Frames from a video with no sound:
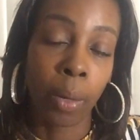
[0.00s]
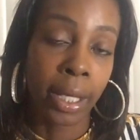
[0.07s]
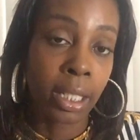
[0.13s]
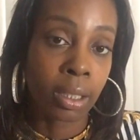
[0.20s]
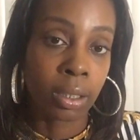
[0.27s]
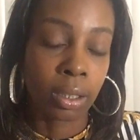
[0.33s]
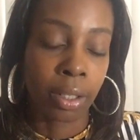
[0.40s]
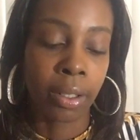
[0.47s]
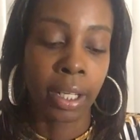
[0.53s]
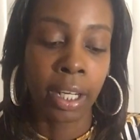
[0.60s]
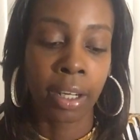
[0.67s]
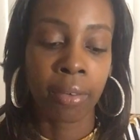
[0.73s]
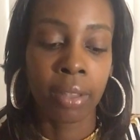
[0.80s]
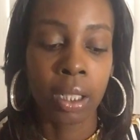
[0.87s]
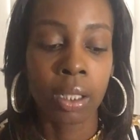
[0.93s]
in certain
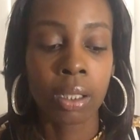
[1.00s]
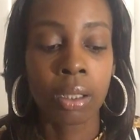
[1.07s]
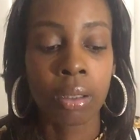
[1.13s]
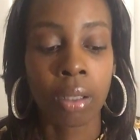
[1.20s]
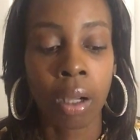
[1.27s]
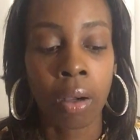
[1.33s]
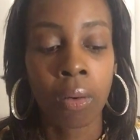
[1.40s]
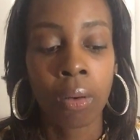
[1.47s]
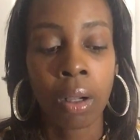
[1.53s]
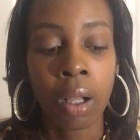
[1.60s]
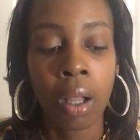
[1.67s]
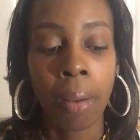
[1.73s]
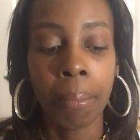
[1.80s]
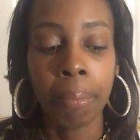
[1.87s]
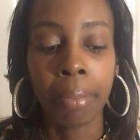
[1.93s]
areas, you know.
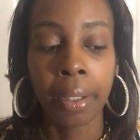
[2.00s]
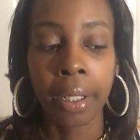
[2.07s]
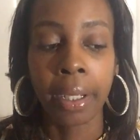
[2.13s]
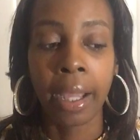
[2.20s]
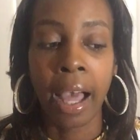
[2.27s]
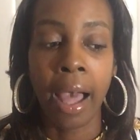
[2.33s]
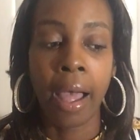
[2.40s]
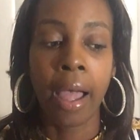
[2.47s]
But